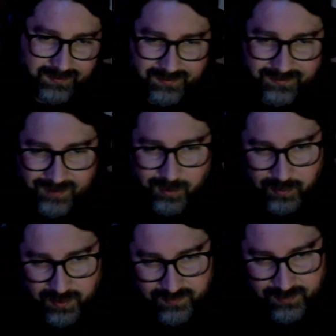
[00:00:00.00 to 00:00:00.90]
in the same
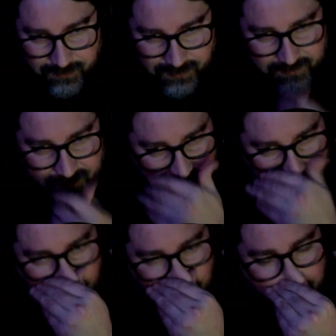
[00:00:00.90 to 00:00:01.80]
place that he was
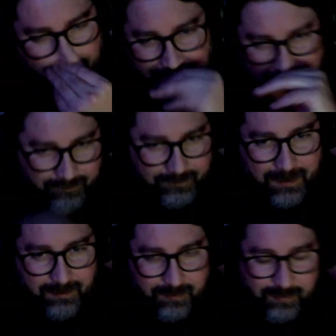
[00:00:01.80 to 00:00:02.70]
before,
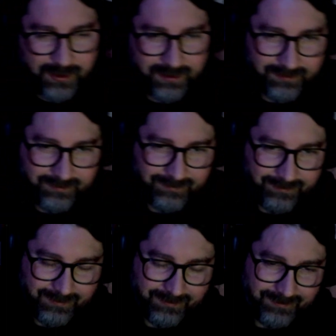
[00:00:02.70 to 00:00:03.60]
but
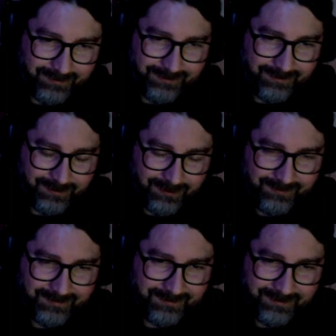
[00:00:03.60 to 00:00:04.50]

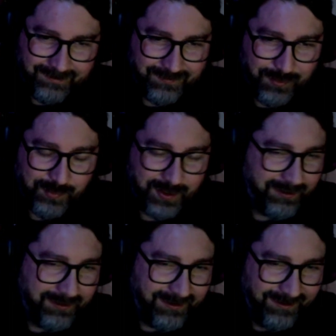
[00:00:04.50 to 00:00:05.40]
he's no
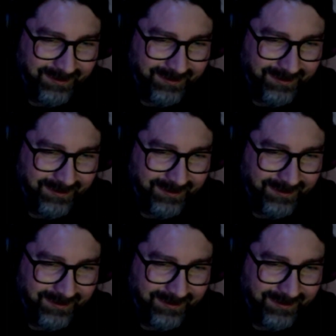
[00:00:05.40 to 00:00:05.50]
better.